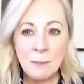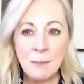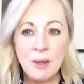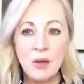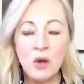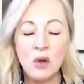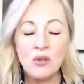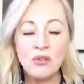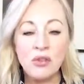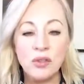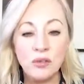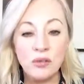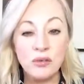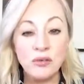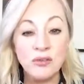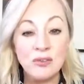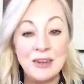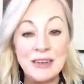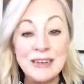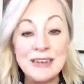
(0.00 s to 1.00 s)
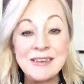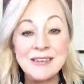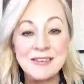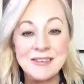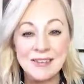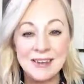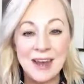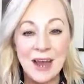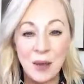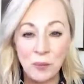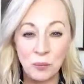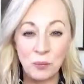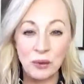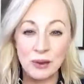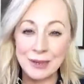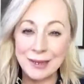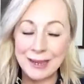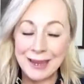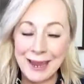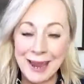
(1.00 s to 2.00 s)
Because of the feelings that I
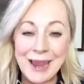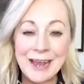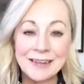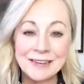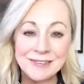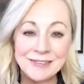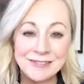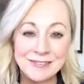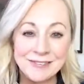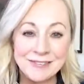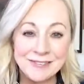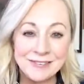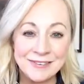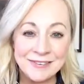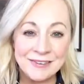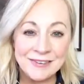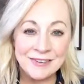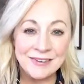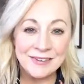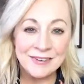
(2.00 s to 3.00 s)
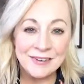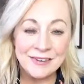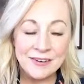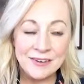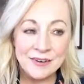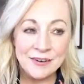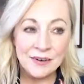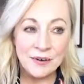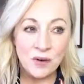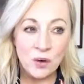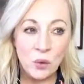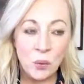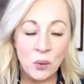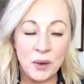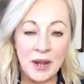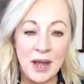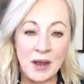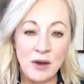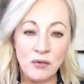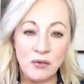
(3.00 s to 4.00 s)
will get
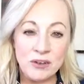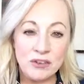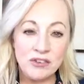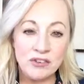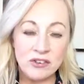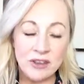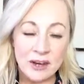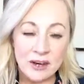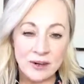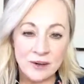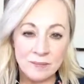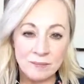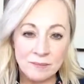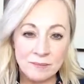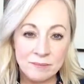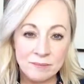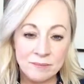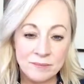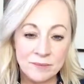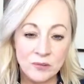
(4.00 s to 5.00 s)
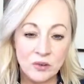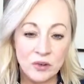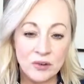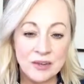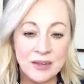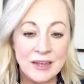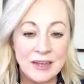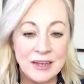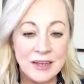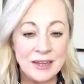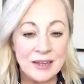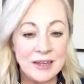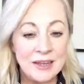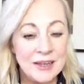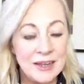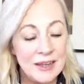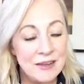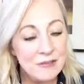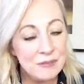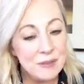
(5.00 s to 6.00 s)
when I reach there. Now,
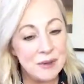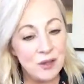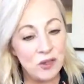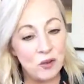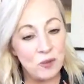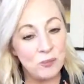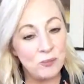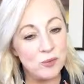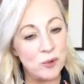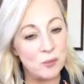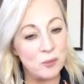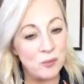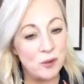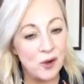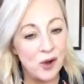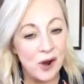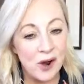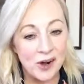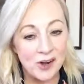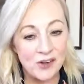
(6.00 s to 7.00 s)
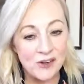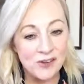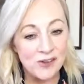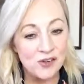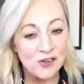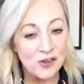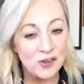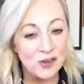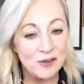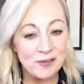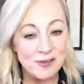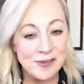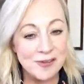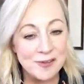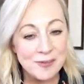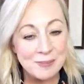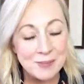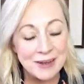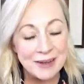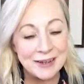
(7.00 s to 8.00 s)
give me a thumbs up or a heart. Julie, if this
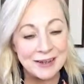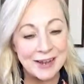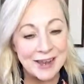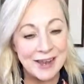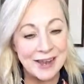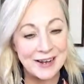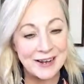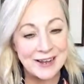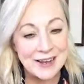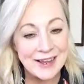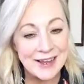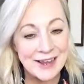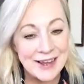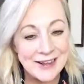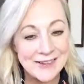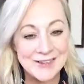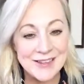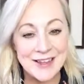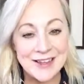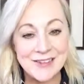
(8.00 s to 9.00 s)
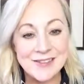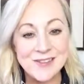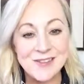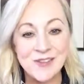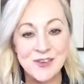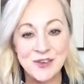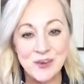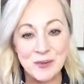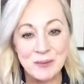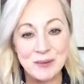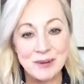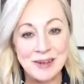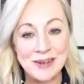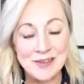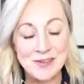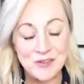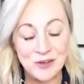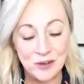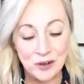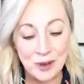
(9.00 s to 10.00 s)
is making any sense to you,
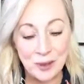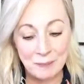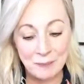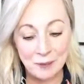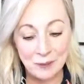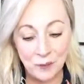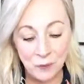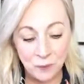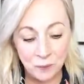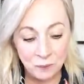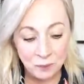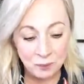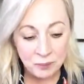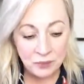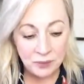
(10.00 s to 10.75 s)
please do let me know.